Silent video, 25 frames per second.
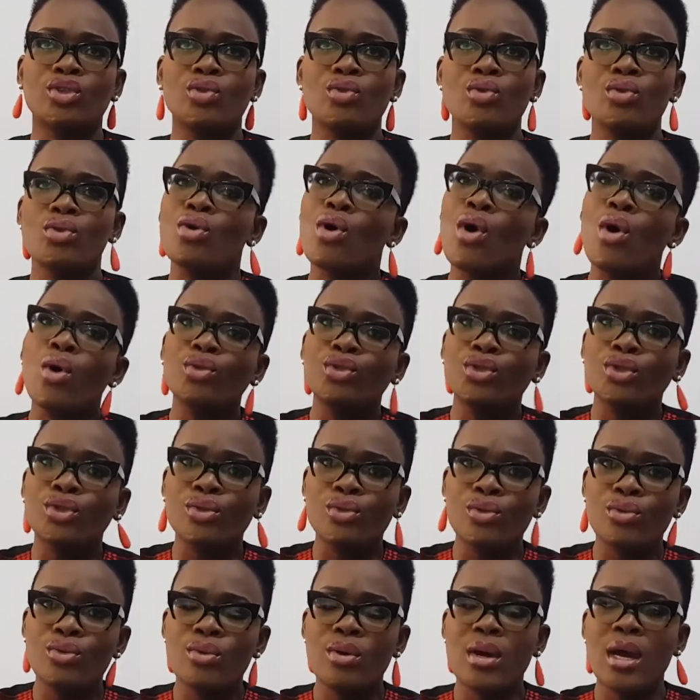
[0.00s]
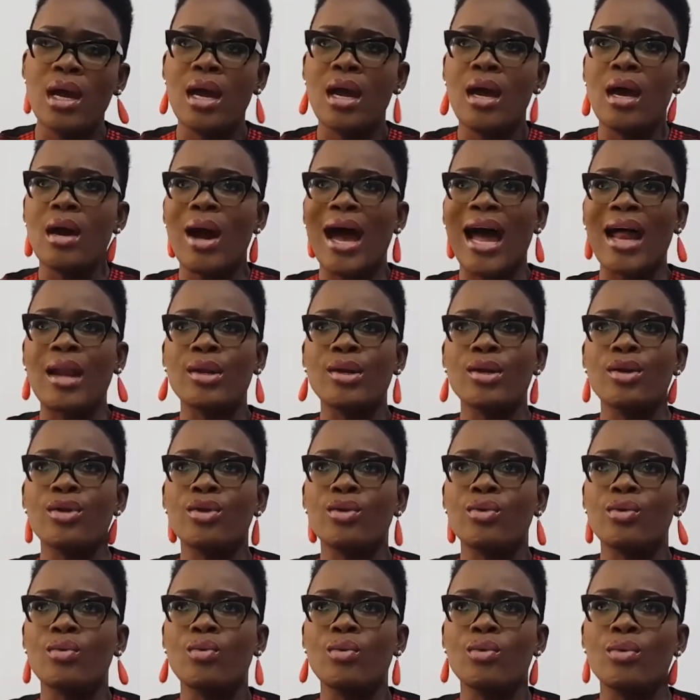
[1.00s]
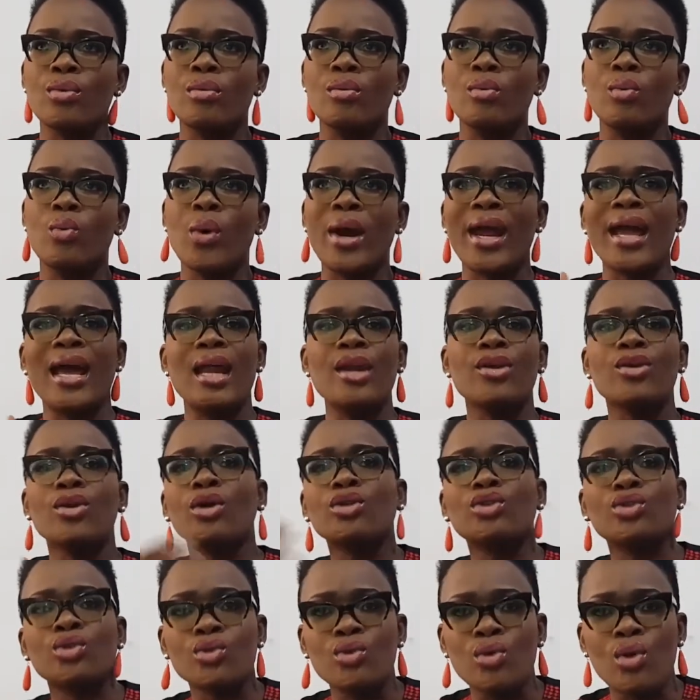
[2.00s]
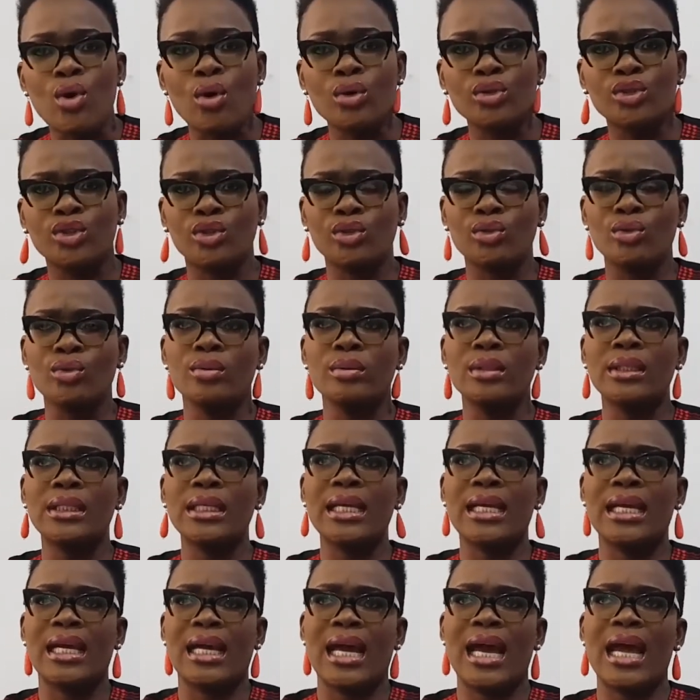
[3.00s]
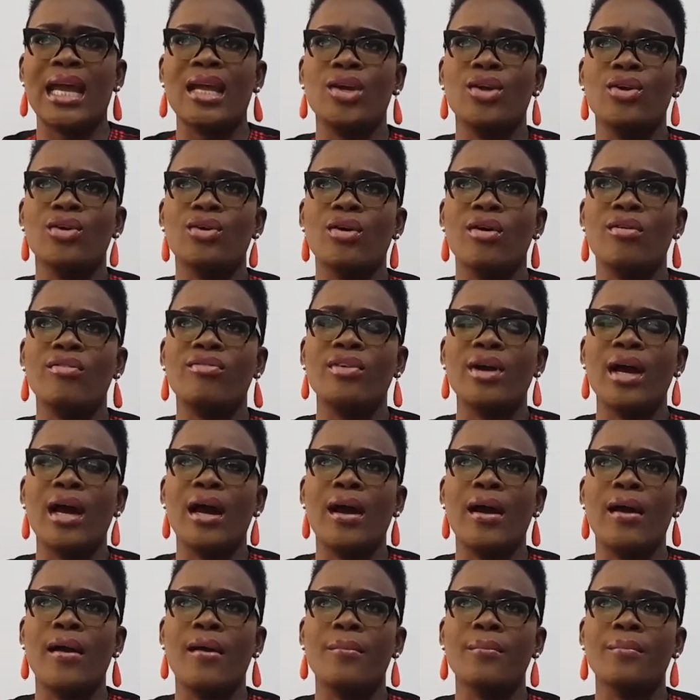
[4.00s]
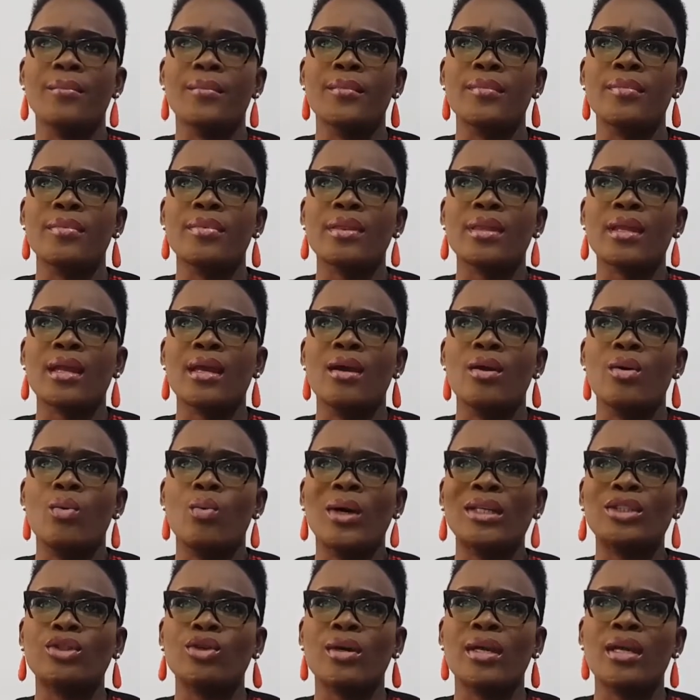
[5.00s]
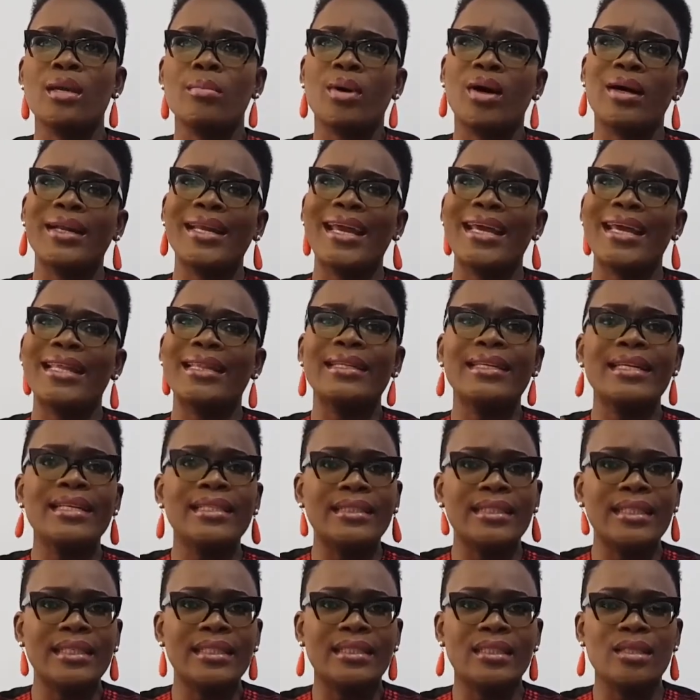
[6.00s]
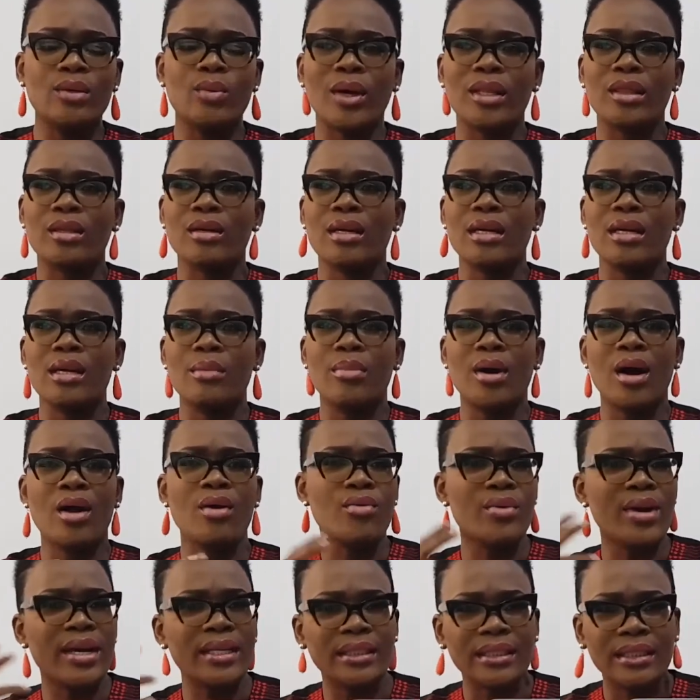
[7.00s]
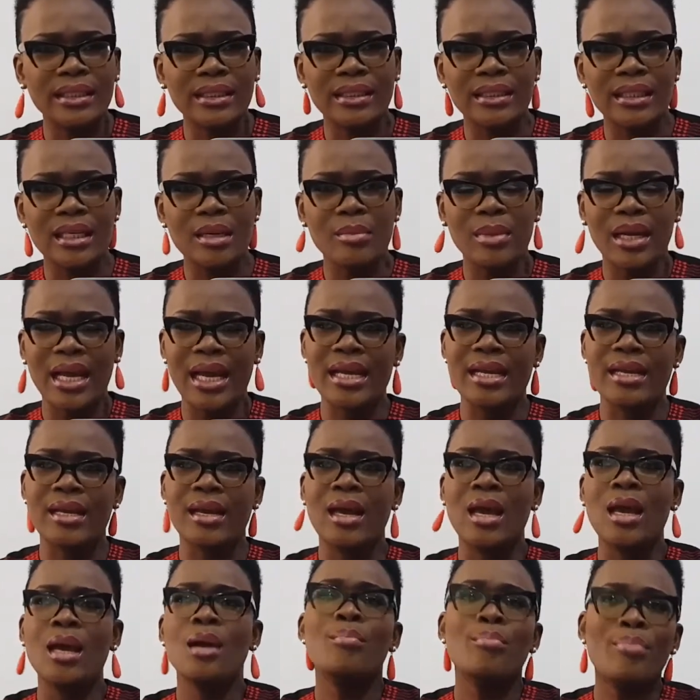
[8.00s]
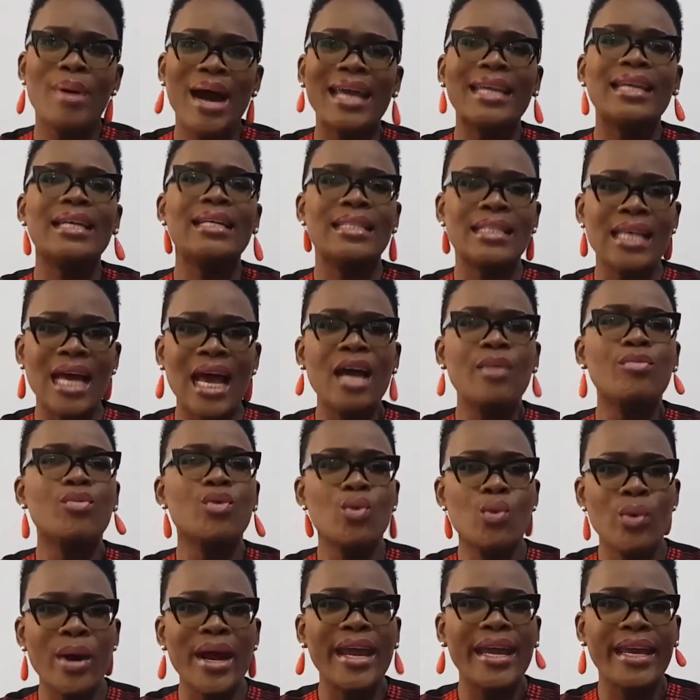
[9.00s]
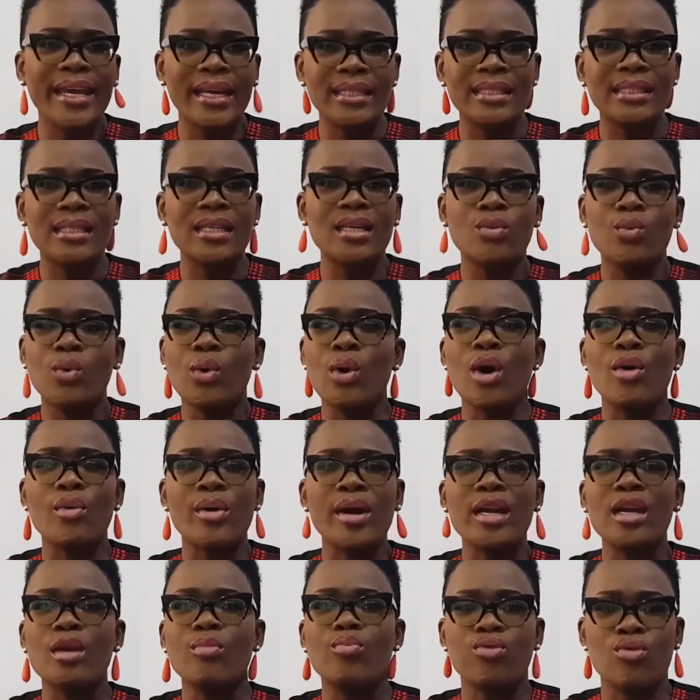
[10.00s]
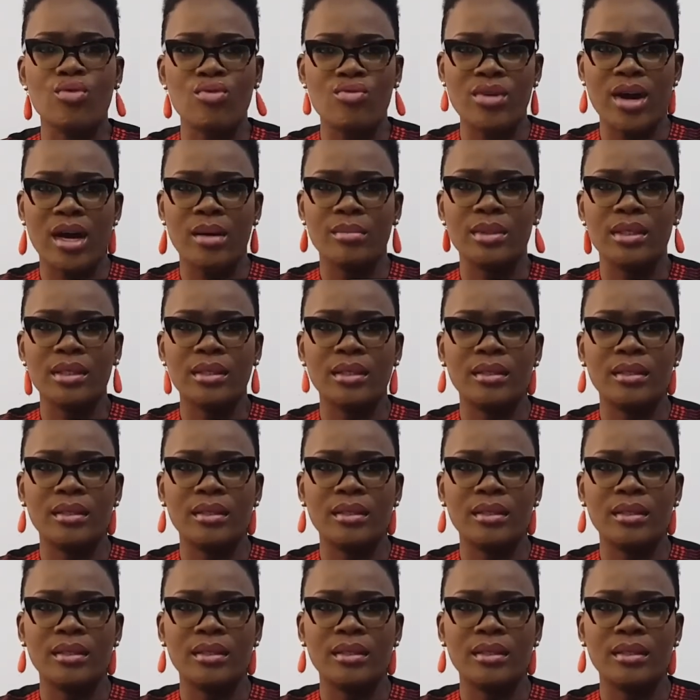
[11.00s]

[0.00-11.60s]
to go to and where not to go to, the kind of we're talking about ethnicity, we're talking about racism. Like, by the time we were 18, we were already programmed.